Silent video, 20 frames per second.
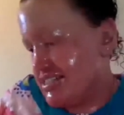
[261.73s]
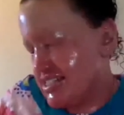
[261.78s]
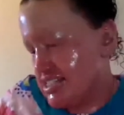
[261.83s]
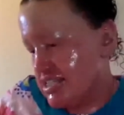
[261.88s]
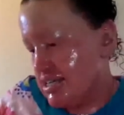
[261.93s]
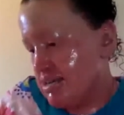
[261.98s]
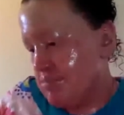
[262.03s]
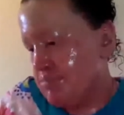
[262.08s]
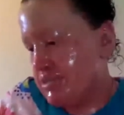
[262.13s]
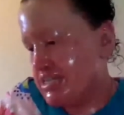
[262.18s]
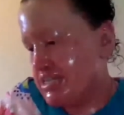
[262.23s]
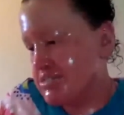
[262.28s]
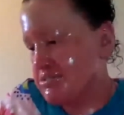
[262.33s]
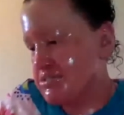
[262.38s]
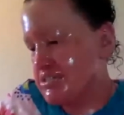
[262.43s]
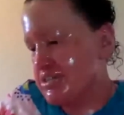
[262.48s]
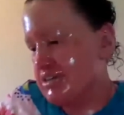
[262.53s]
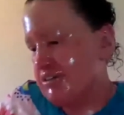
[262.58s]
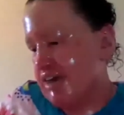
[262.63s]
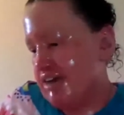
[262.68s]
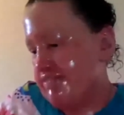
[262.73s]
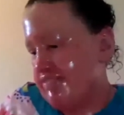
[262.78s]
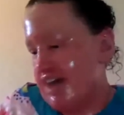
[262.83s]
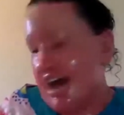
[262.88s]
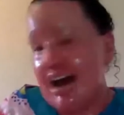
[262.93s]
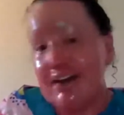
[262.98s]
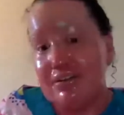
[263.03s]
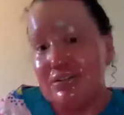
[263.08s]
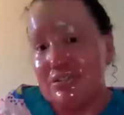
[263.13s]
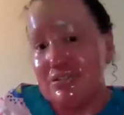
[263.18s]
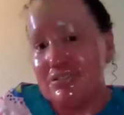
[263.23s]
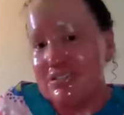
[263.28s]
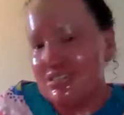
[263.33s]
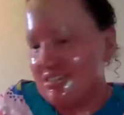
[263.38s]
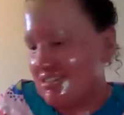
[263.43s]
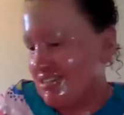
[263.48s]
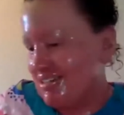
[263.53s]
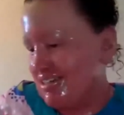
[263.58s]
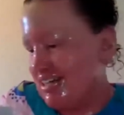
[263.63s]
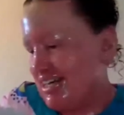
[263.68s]
but it's also great for adults
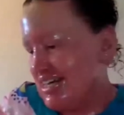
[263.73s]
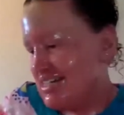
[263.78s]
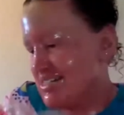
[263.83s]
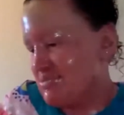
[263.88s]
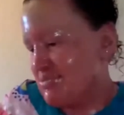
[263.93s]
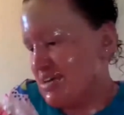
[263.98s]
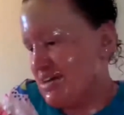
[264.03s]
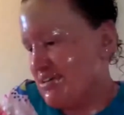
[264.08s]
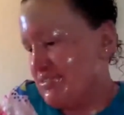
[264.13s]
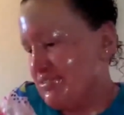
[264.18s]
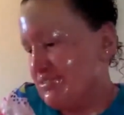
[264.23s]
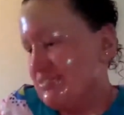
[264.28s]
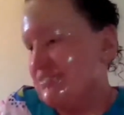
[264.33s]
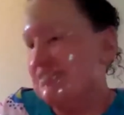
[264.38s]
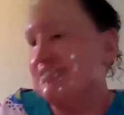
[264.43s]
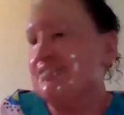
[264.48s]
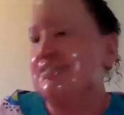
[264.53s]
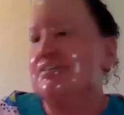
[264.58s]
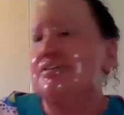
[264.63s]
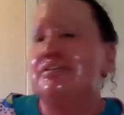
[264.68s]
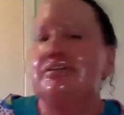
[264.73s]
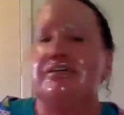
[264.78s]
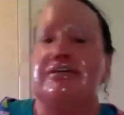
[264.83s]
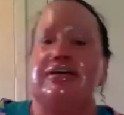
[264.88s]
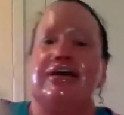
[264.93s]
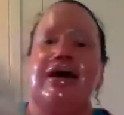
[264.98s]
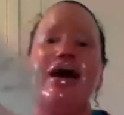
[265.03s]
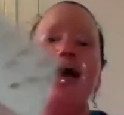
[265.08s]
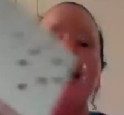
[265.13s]
as well. And